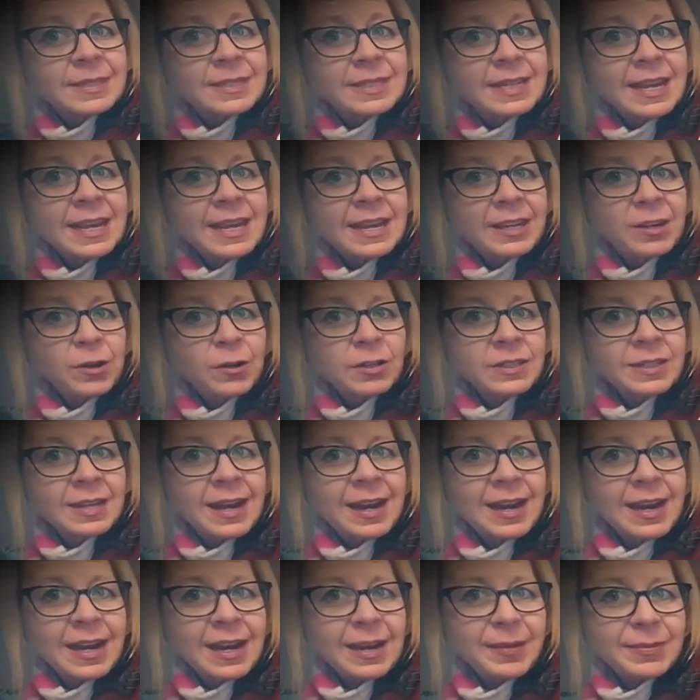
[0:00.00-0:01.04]
Take your
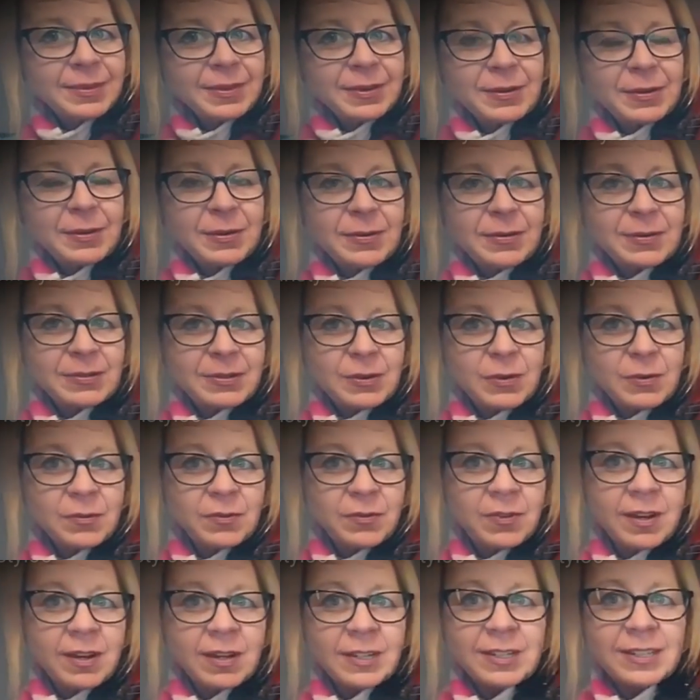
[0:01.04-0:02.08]
time though, don't
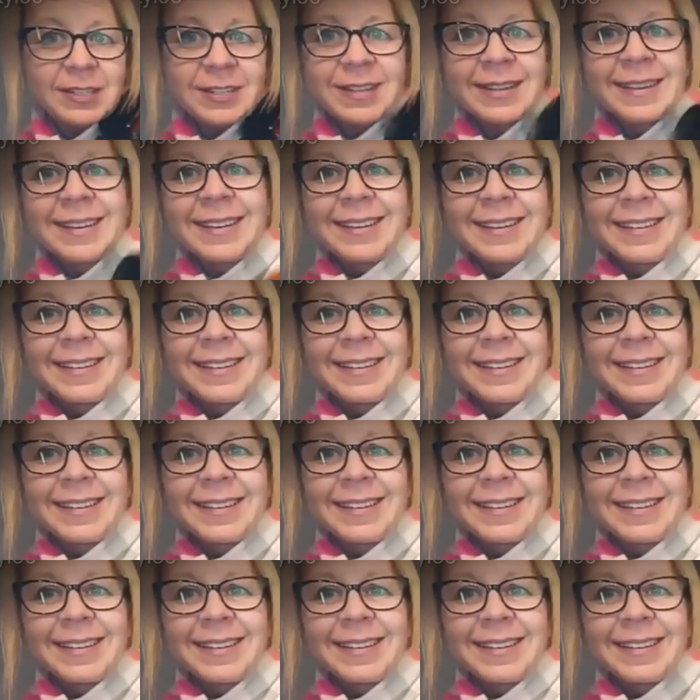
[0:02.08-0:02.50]
rush.